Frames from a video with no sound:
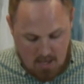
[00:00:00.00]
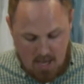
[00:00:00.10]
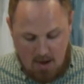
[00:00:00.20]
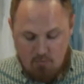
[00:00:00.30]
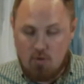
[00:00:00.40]

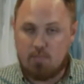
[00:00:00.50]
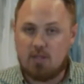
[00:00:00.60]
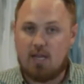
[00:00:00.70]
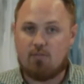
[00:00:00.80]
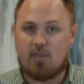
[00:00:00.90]
Every
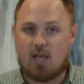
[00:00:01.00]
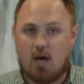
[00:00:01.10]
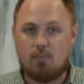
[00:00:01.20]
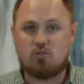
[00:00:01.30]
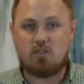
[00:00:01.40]
believer that
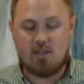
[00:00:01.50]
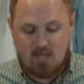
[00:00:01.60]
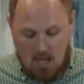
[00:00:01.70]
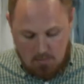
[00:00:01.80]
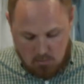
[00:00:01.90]
comes to the
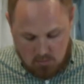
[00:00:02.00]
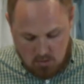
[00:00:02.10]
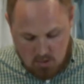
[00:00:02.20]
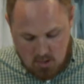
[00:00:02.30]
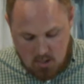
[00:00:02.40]
table
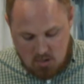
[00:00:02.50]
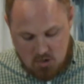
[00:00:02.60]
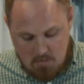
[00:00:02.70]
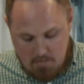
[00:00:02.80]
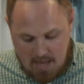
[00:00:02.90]

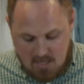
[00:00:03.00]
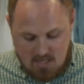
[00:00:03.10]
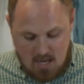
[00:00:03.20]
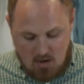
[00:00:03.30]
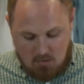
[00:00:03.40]
should
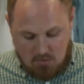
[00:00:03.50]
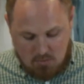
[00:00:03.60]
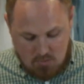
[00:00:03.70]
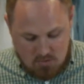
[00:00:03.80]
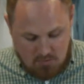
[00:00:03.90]
meditate on the
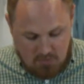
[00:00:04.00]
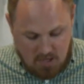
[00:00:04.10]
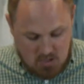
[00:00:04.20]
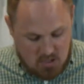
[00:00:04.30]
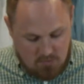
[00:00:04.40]

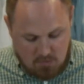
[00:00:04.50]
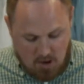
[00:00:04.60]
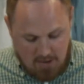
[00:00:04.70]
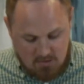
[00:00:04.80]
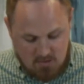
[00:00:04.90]
crucifixion of
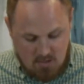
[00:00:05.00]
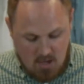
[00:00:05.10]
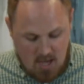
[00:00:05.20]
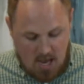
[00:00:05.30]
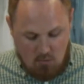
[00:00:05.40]
Christ
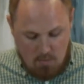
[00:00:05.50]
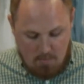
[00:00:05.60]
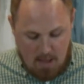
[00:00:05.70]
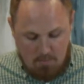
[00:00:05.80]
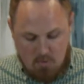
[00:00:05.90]
and
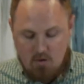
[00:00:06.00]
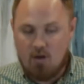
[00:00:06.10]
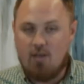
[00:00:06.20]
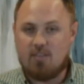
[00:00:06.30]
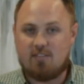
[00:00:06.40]
remember
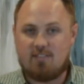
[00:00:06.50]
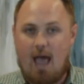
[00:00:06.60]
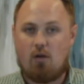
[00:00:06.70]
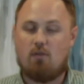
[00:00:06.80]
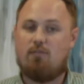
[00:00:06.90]
the
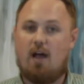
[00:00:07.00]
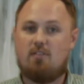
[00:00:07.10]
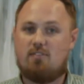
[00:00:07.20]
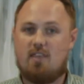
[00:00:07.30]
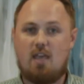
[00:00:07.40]

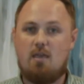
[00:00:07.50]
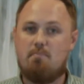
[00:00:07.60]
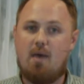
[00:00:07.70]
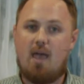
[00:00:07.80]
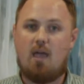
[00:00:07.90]
sacrifice that he
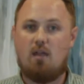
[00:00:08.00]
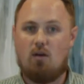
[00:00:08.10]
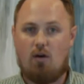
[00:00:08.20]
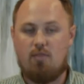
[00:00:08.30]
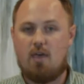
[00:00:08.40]
made
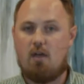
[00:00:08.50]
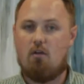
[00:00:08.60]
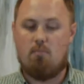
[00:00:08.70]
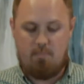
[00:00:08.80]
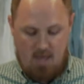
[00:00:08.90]
on
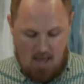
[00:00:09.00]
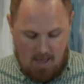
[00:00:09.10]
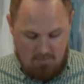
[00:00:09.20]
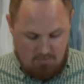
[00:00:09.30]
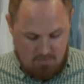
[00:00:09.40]
their
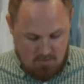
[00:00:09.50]
behalf.